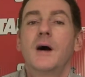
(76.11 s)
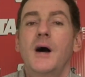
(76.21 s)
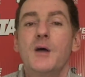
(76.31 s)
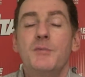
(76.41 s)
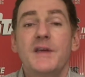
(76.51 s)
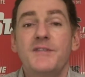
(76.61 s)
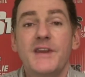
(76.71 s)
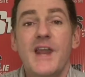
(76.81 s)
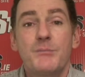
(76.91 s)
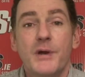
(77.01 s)
I believe
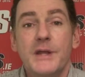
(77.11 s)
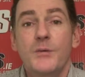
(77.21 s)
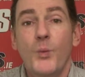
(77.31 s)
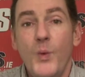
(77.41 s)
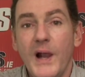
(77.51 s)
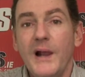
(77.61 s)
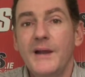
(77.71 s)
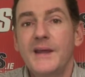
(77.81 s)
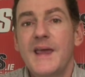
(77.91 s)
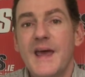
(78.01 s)
that Napoli will
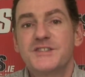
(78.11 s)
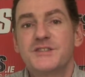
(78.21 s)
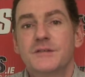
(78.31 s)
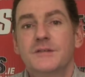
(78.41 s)
get